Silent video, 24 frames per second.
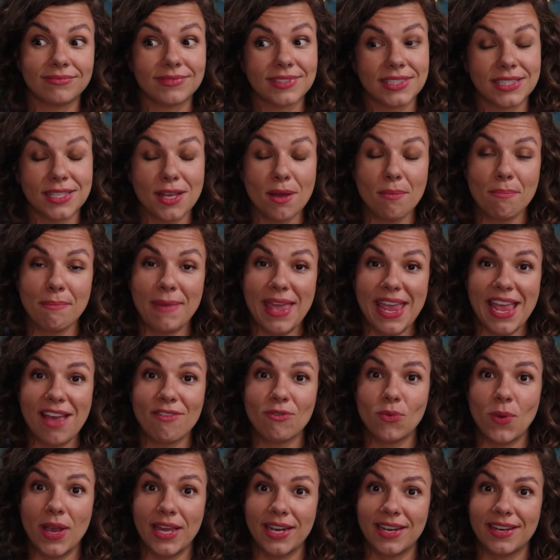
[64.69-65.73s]
some may
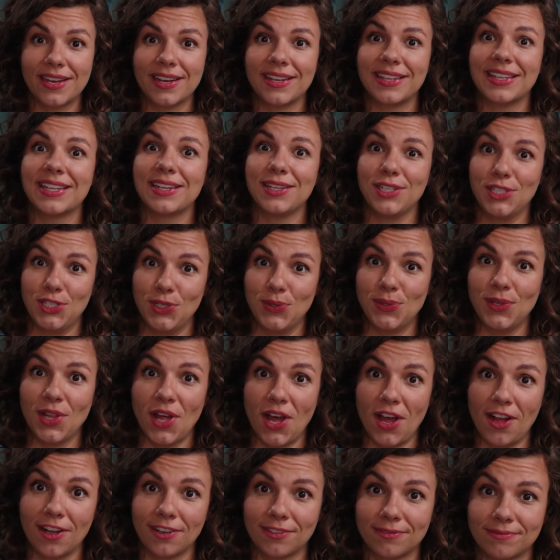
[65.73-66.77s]
have waited a little too
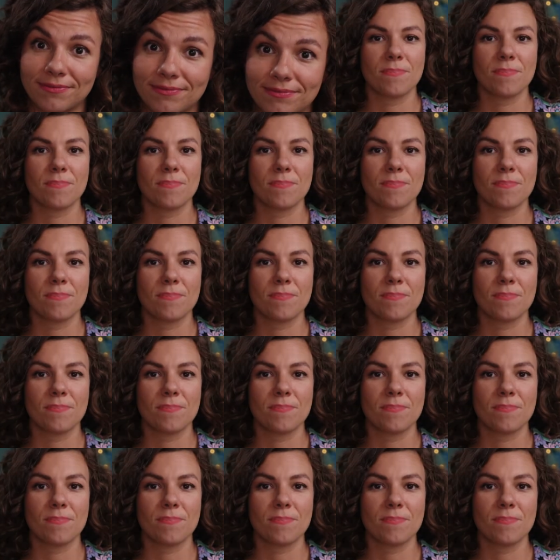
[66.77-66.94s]
long.